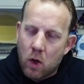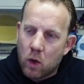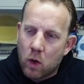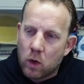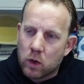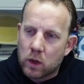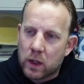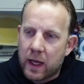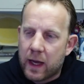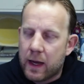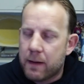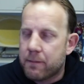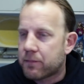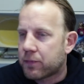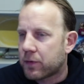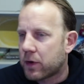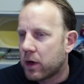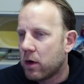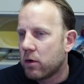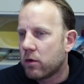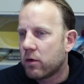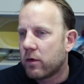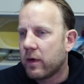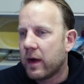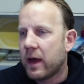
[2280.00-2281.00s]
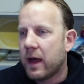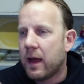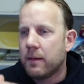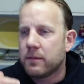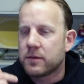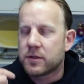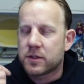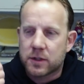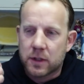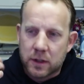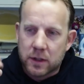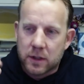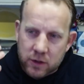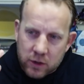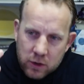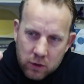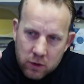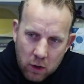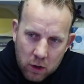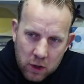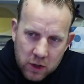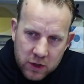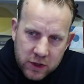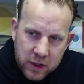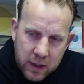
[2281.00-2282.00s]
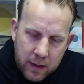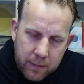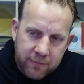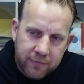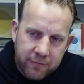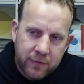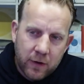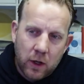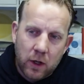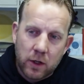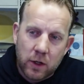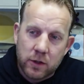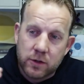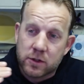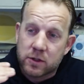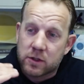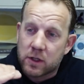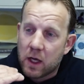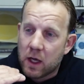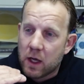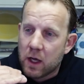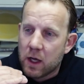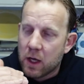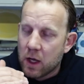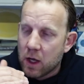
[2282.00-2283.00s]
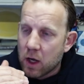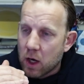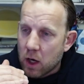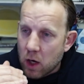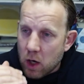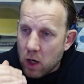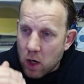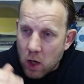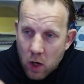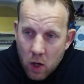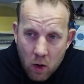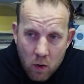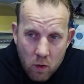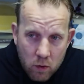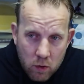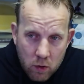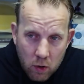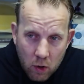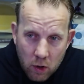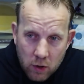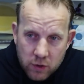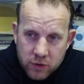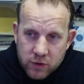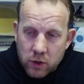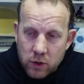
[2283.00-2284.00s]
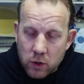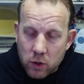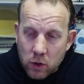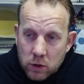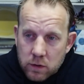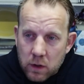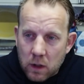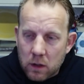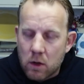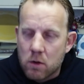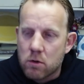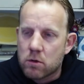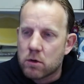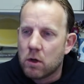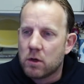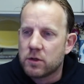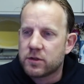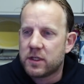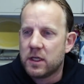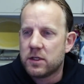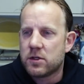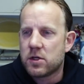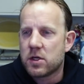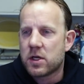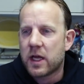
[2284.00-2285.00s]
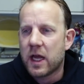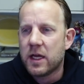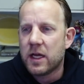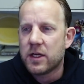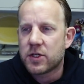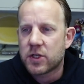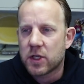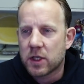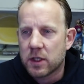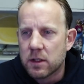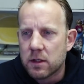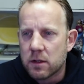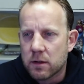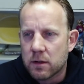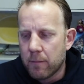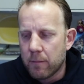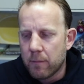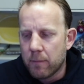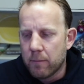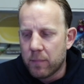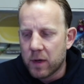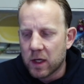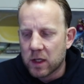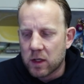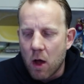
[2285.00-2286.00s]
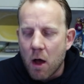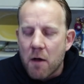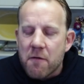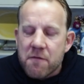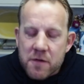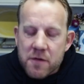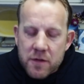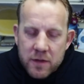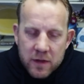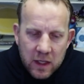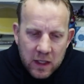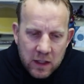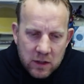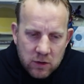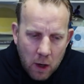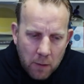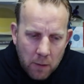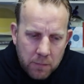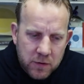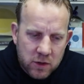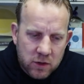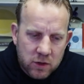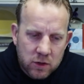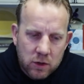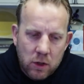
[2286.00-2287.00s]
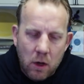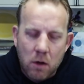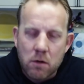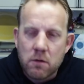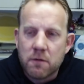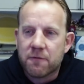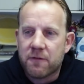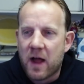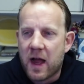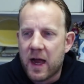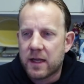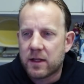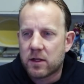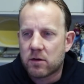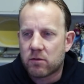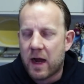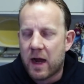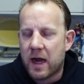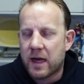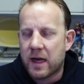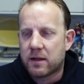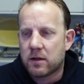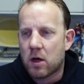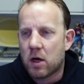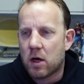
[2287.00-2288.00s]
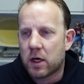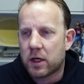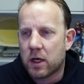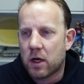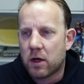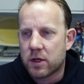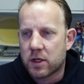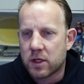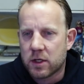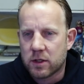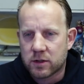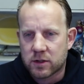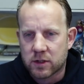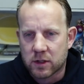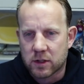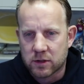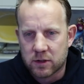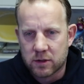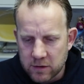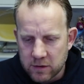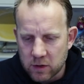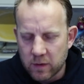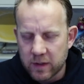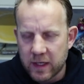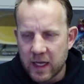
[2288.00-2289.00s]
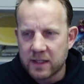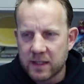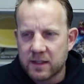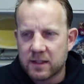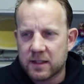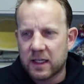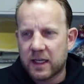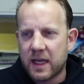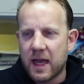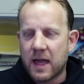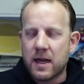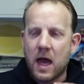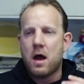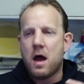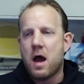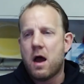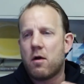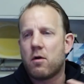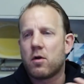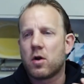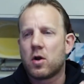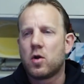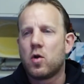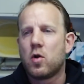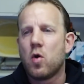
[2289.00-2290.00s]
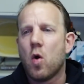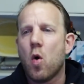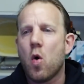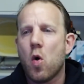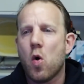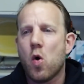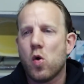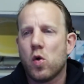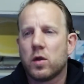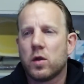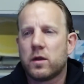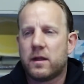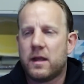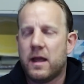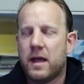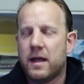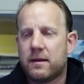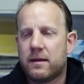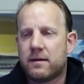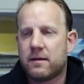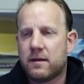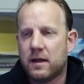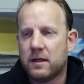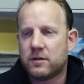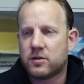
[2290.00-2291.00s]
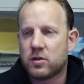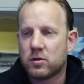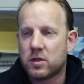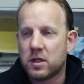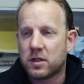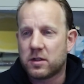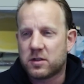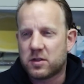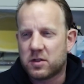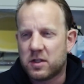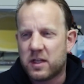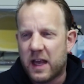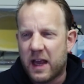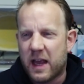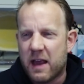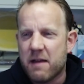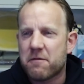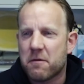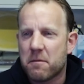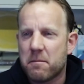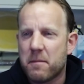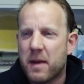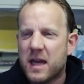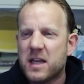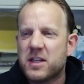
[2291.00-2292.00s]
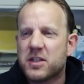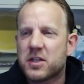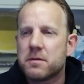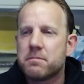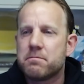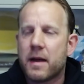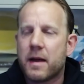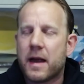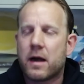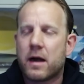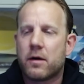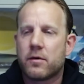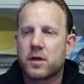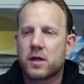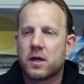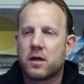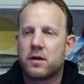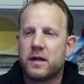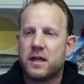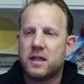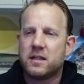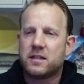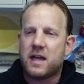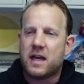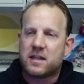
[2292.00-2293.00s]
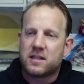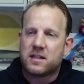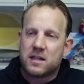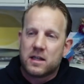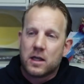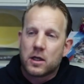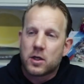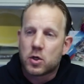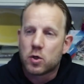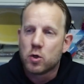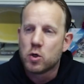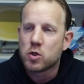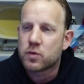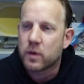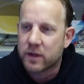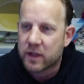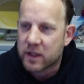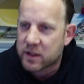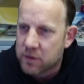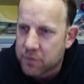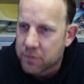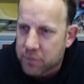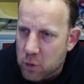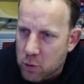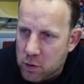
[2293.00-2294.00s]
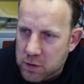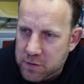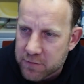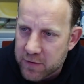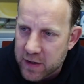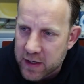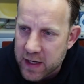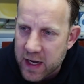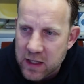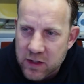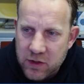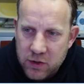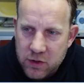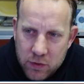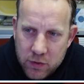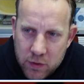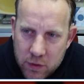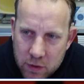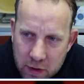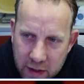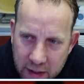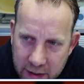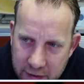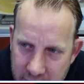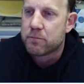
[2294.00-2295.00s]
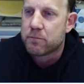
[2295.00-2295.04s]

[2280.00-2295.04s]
online programs, scholarship funds, low-cost, ultra-low-cost education, but often these options don't find the right target audiences. So that's, again, our goal, so the information barrier is actually a huge one. There's, of course, financial and